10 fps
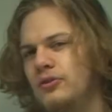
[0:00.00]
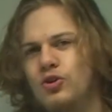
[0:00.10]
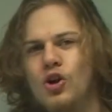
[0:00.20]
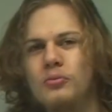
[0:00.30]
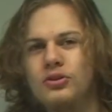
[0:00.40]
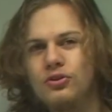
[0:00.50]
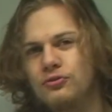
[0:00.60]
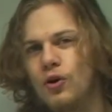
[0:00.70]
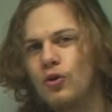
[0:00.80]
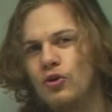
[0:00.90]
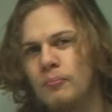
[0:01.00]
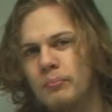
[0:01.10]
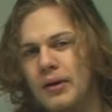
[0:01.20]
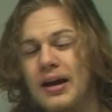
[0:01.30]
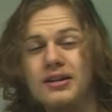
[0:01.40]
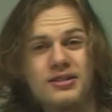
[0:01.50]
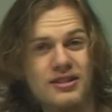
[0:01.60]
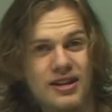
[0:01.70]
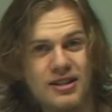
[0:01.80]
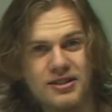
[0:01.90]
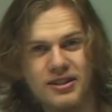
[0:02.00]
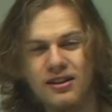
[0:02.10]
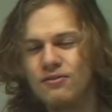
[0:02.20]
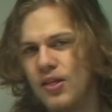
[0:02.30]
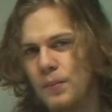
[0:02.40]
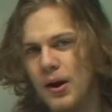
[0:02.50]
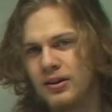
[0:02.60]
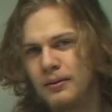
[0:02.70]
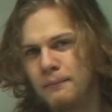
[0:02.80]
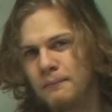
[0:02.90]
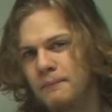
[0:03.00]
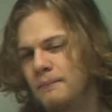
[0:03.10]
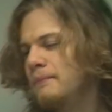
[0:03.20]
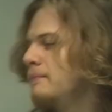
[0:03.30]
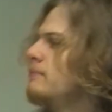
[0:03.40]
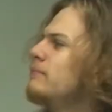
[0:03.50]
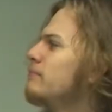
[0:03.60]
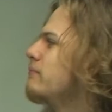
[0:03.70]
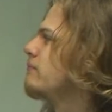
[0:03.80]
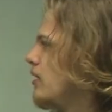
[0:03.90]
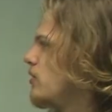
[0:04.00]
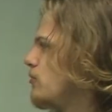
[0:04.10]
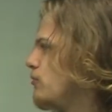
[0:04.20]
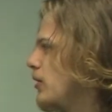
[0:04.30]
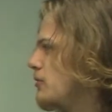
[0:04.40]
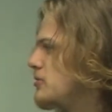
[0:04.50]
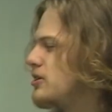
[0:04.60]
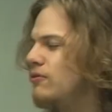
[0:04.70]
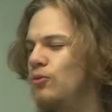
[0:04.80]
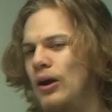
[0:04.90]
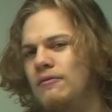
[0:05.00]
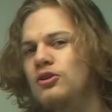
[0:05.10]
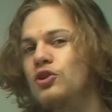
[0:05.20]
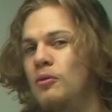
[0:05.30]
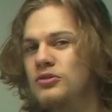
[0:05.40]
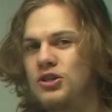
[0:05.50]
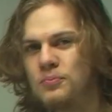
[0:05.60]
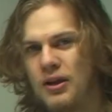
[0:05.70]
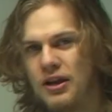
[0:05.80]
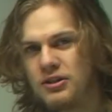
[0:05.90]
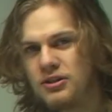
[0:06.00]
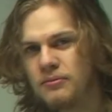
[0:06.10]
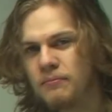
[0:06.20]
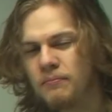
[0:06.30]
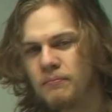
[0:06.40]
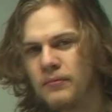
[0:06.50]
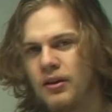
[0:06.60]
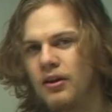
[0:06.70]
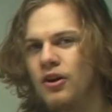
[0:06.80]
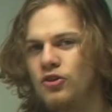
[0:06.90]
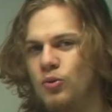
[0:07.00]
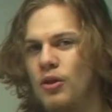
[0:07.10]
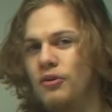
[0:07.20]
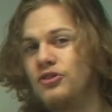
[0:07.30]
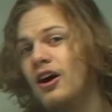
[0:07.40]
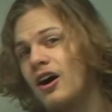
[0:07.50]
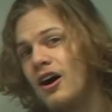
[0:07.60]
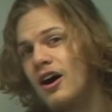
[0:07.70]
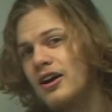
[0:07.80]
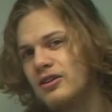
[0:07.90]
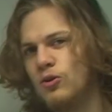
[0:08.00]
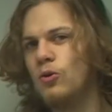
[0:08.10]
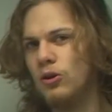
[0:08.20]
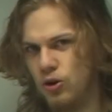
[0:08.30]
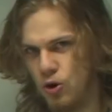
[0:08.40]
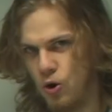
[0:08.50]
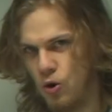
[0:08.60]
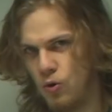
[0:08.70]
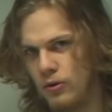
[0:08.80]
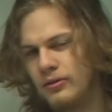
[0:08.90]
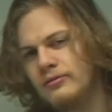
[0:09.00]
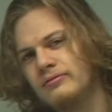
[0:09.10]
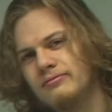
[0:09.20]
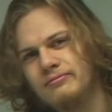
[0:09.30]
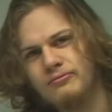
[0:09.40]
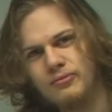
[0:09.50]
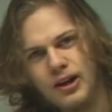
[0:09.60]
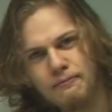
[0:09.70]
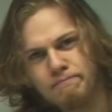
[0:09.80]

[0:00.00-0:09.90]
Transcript: determines its volume and its intensity, for that matter. The frequency of the wave determines its pitch, so whether it's high or low, right?